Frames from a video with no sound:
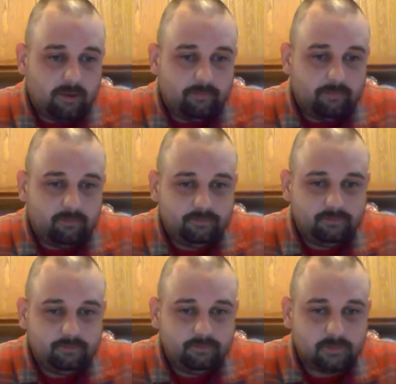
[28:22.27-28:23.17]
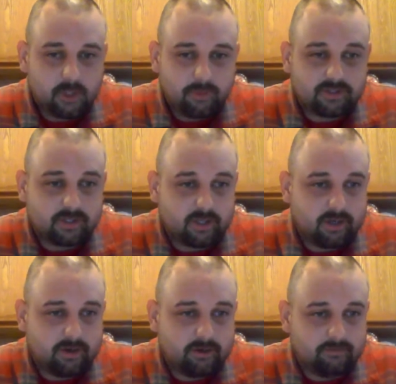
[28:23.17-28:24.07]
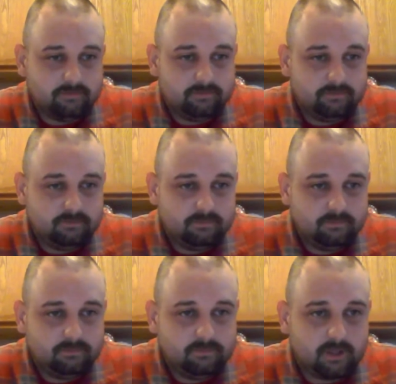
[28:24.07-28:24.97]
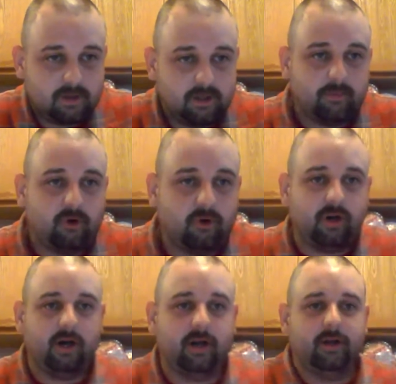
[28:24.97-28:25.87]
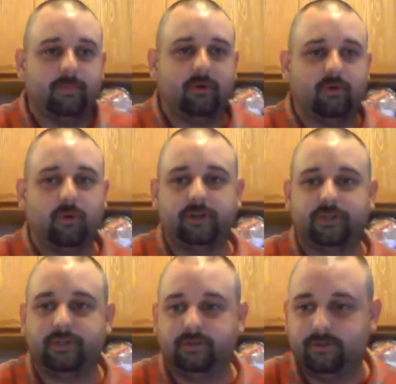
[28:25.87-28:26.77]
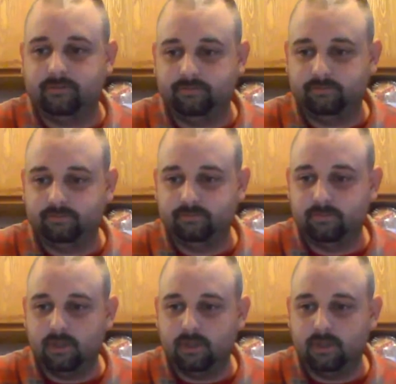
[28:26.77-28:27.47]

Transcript: Let me see here. I think I'm all caught up on questions.